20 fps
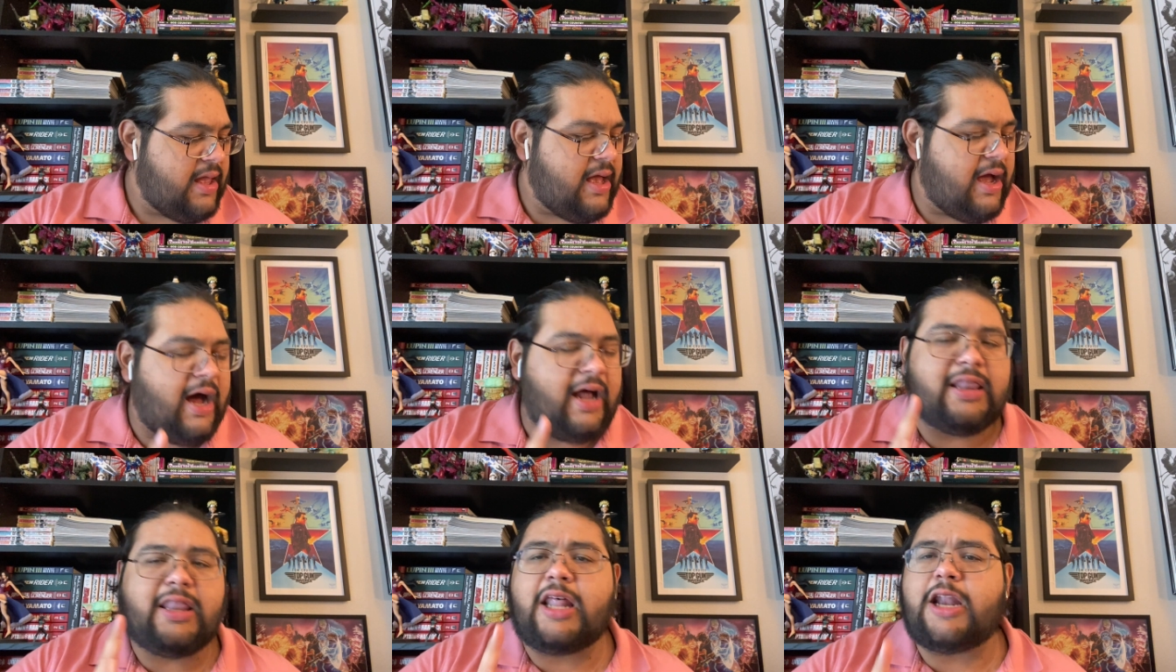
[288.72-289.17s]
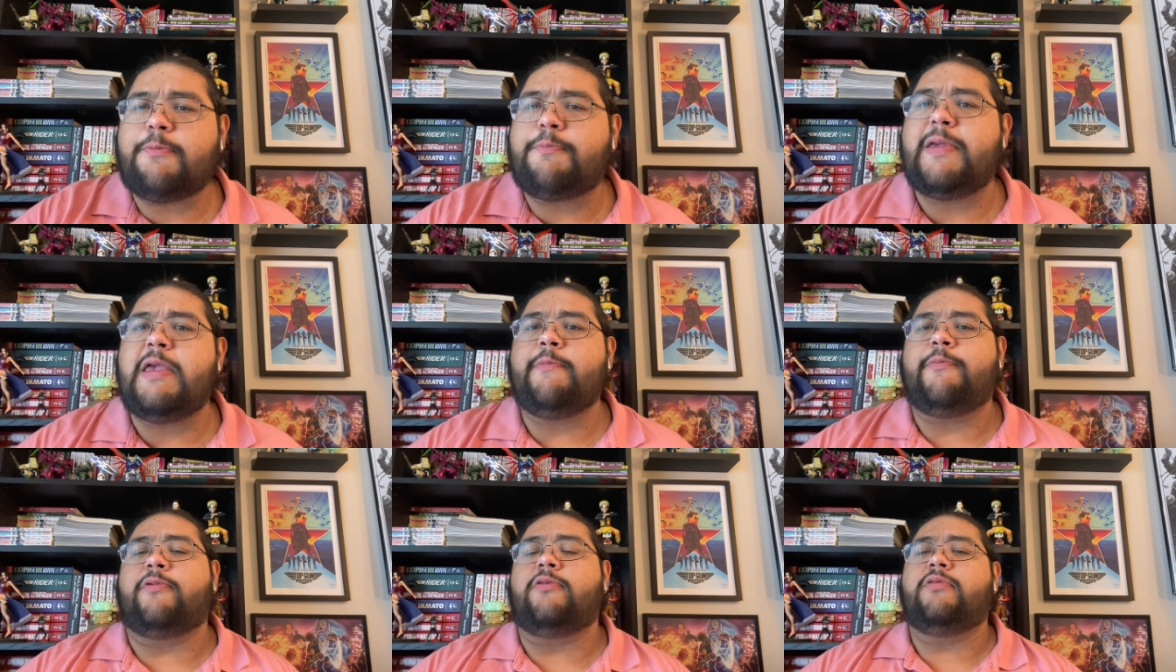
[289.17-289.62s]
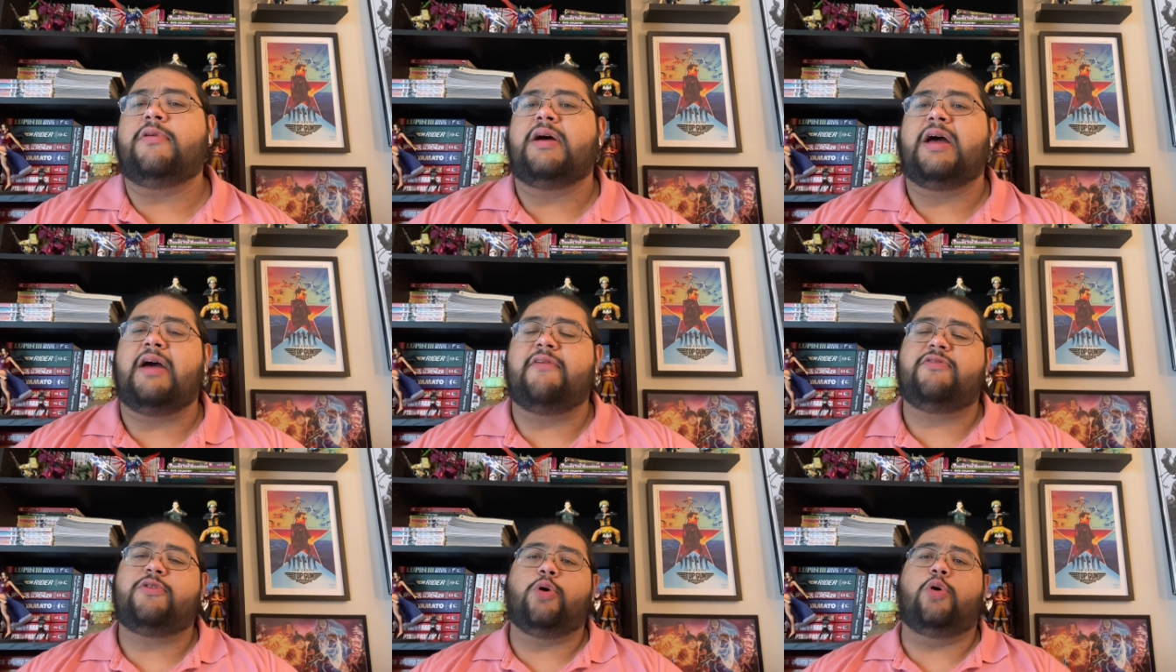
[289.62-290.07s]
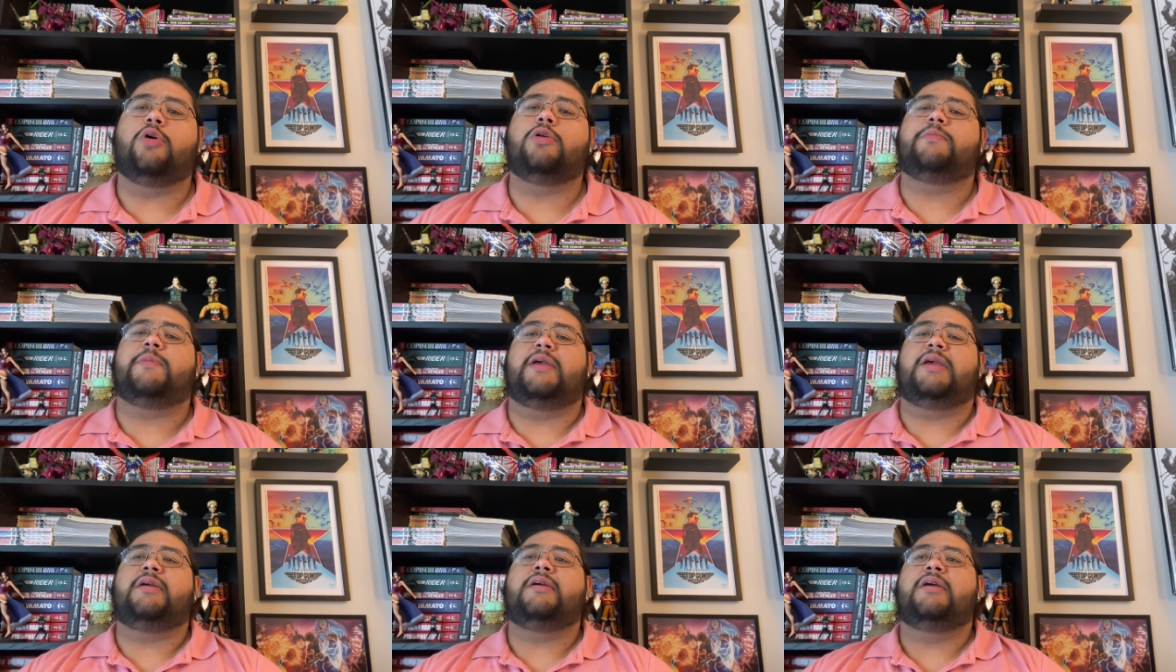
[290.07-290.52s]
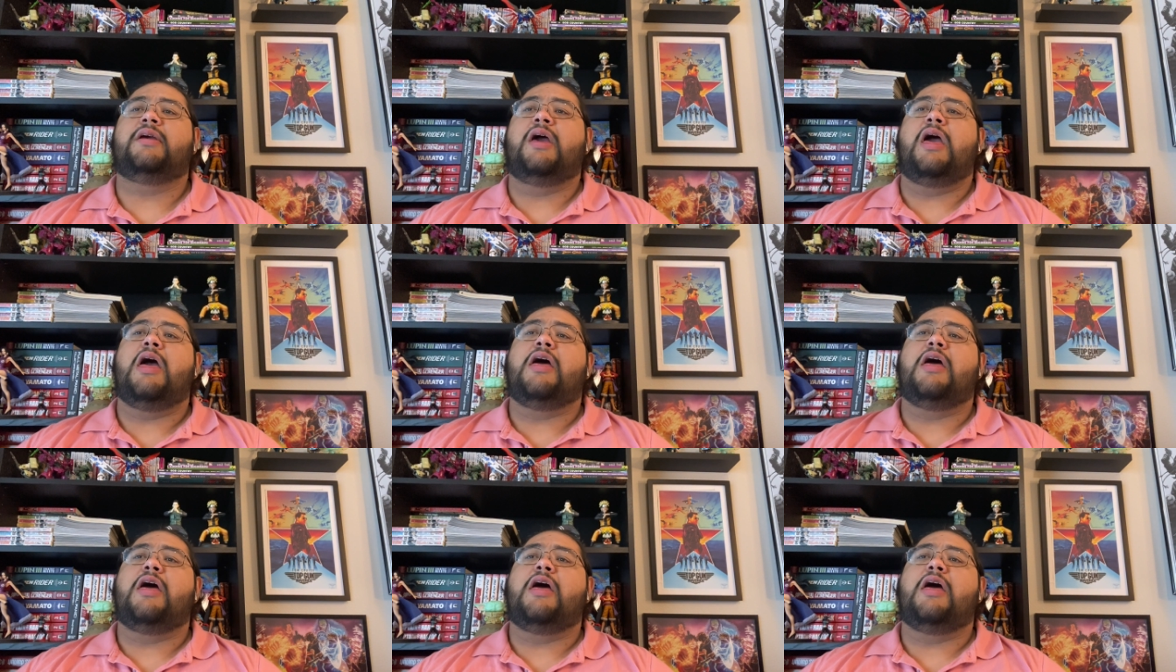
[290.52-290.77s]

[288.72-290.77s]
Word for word: A lot of people have told me